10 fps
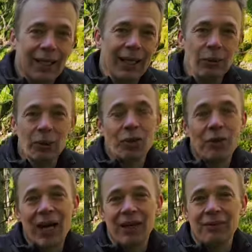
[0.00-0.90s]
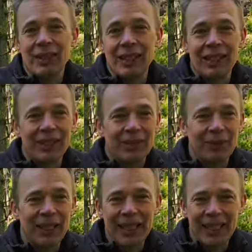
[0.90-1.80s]
And also you have these
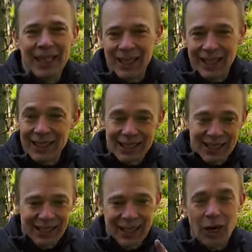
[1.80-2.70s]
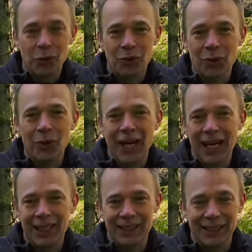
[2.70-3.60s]
really nice outdoor
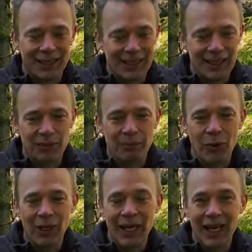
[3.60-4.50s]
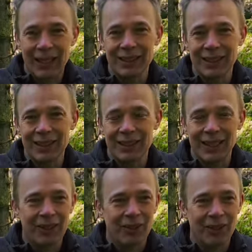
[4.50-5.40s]
axes, these small axes
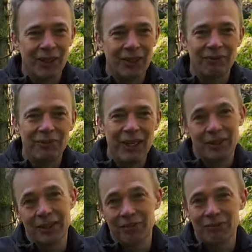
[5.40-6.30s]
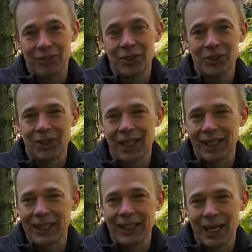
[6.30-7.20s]
that are very
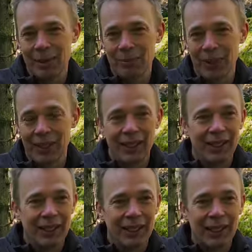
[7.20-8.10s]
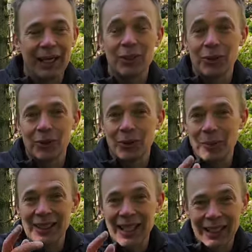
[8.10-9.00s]
versatile in camp. I saw
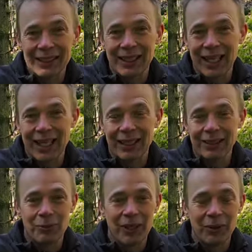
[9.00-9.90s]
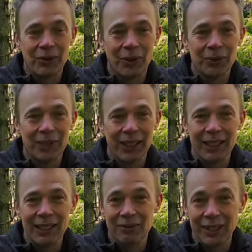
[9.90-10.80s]
Thomas Hansen had one of those in
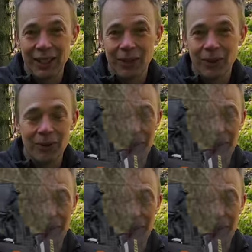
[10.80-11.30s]
his video.